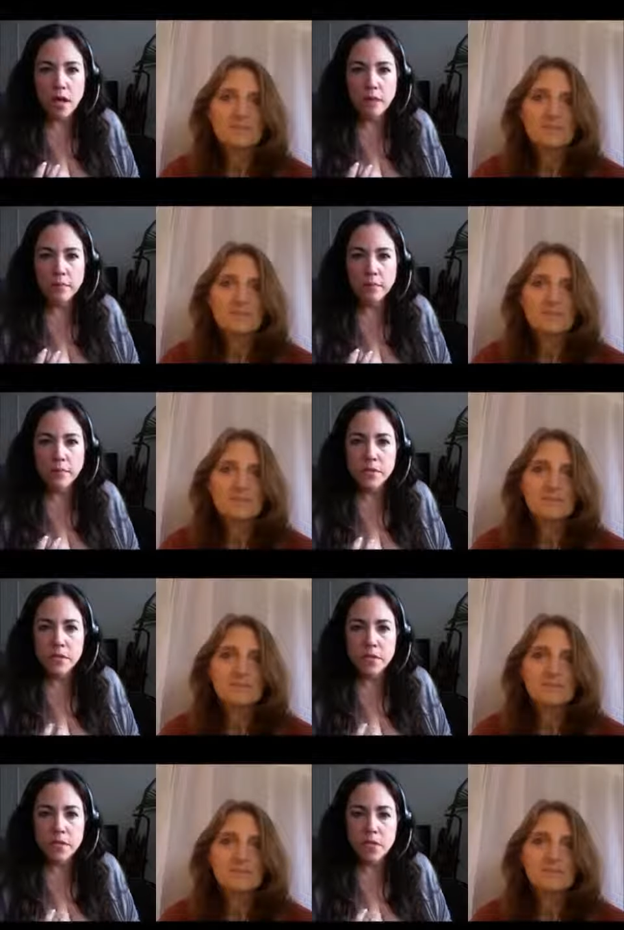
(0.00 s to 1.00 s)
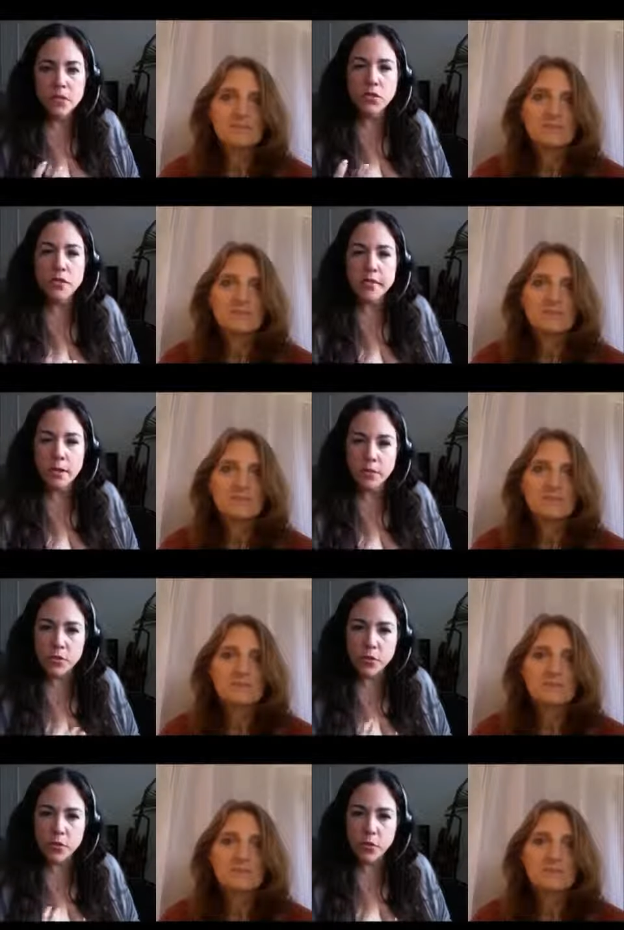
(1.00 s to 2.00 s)
Speaker 1: um, to interest them,
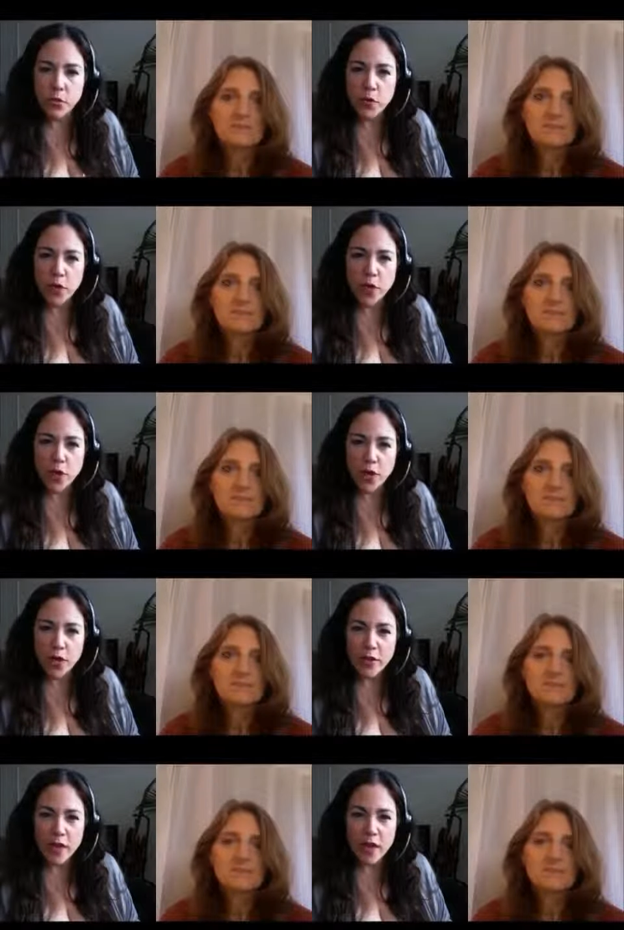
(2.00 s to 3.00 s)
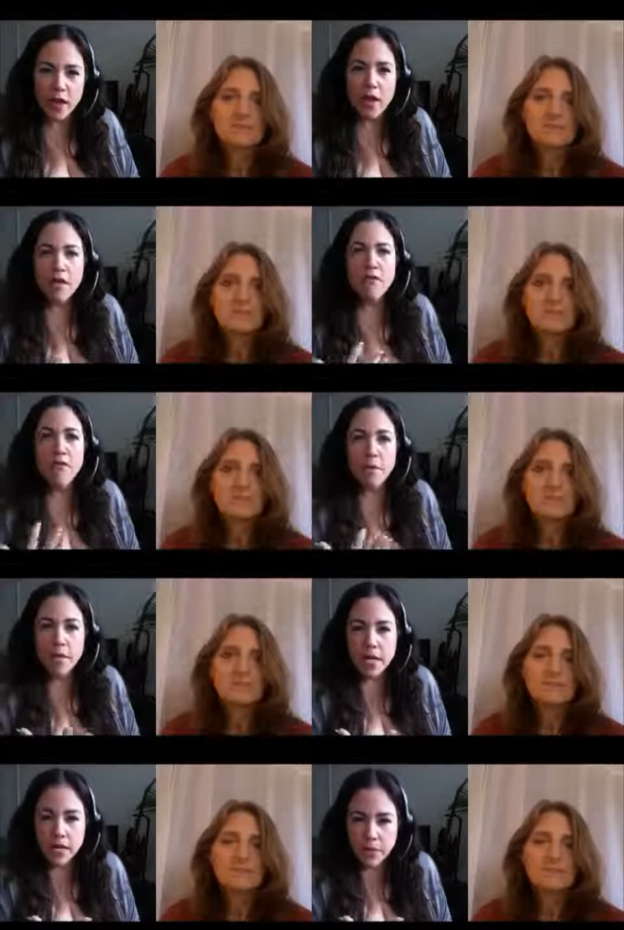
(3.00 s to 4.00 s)
to spur along that
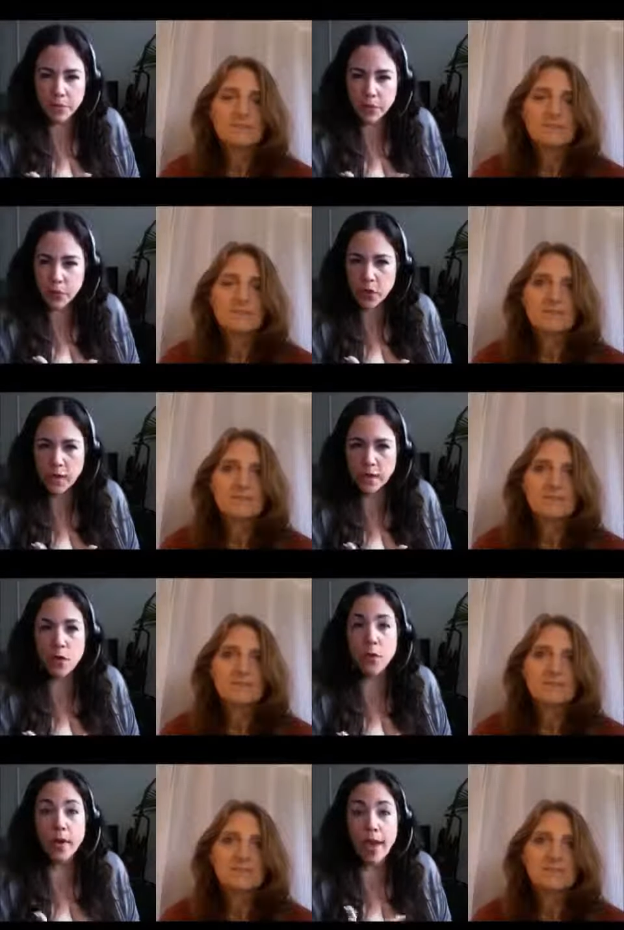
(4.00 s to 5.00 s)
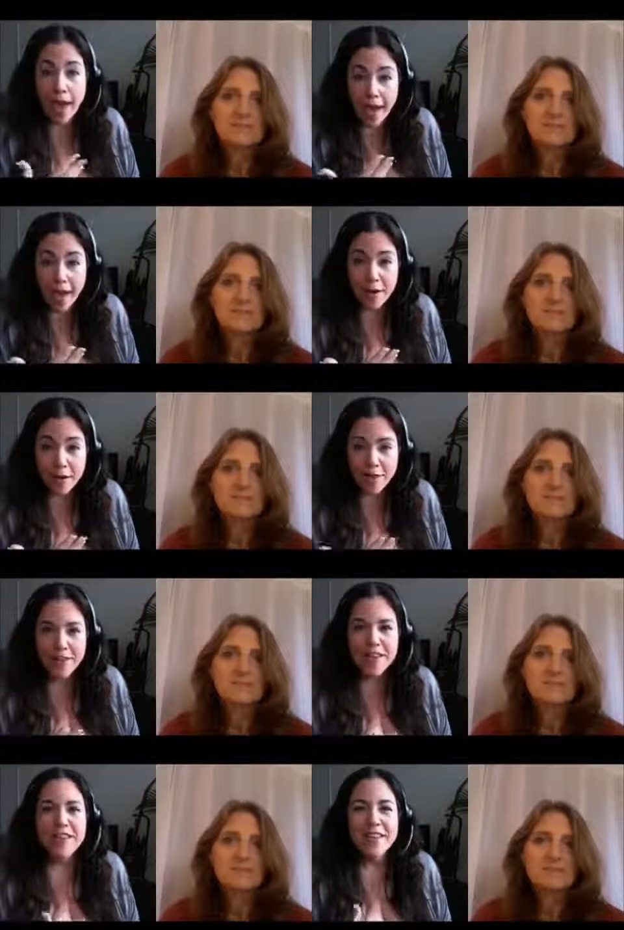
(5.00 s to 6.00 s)
feminine beauty that we have
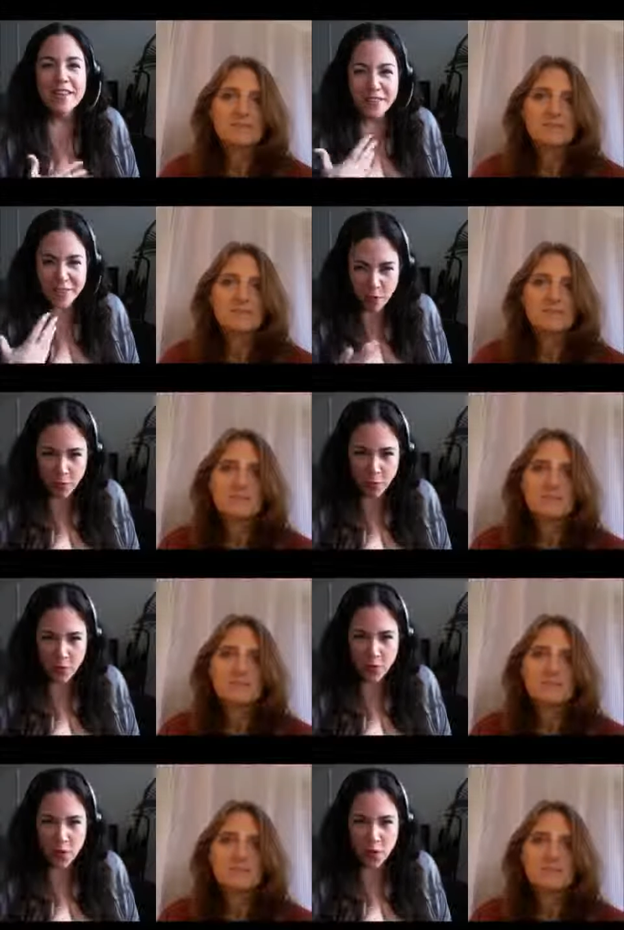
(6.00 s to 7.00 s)
that we're